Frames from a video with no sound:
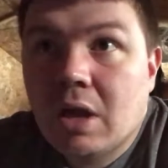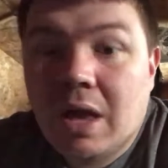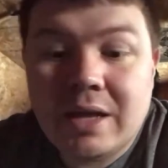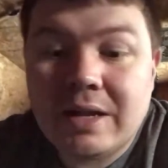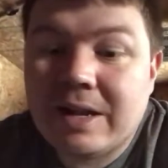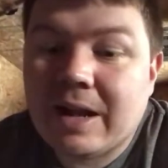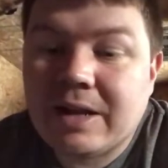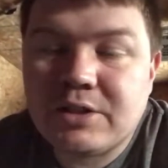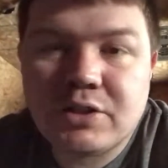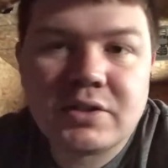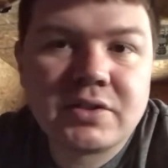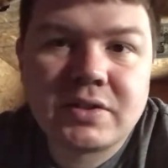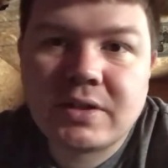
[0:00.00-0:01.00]
And then I
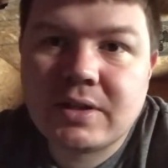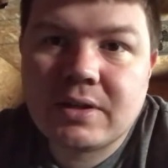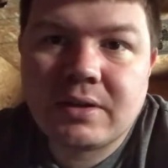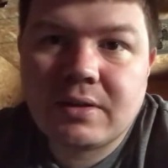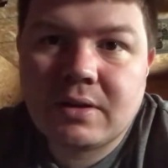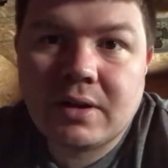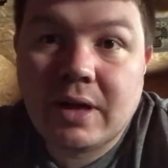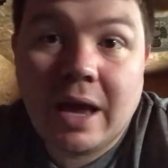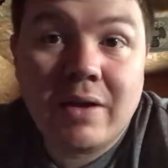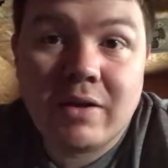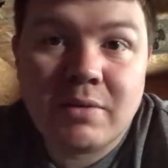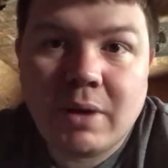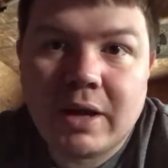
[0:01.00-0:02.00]
just
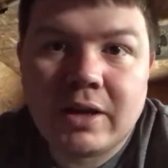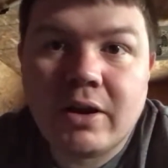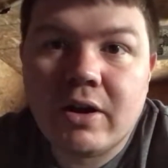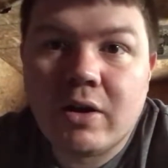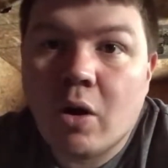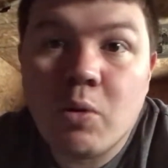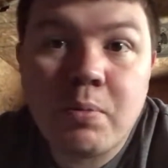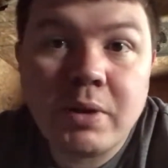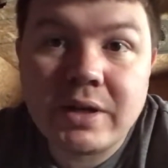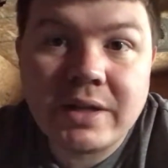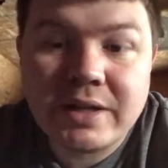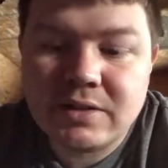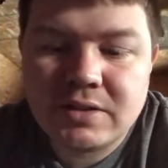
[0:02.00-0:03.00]
carry my gun
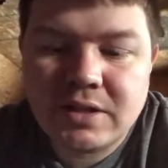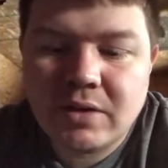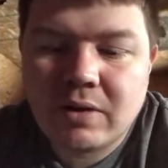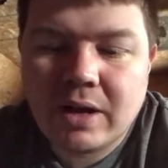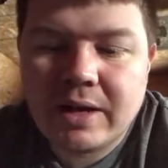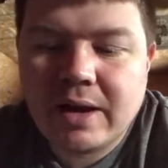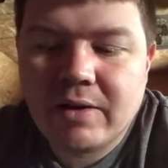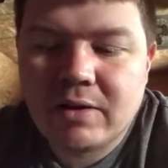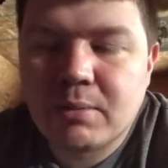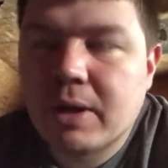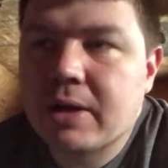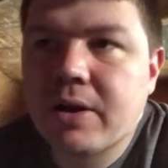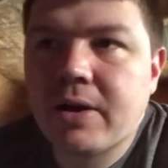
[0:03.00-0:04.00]
open, concealed. I carry
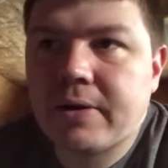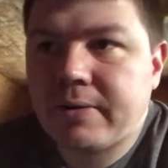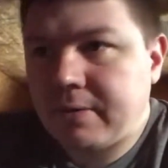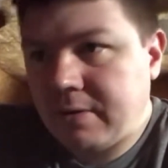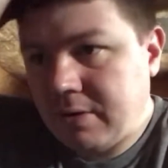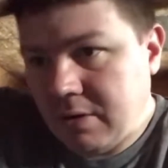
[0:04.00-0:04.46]
my gun.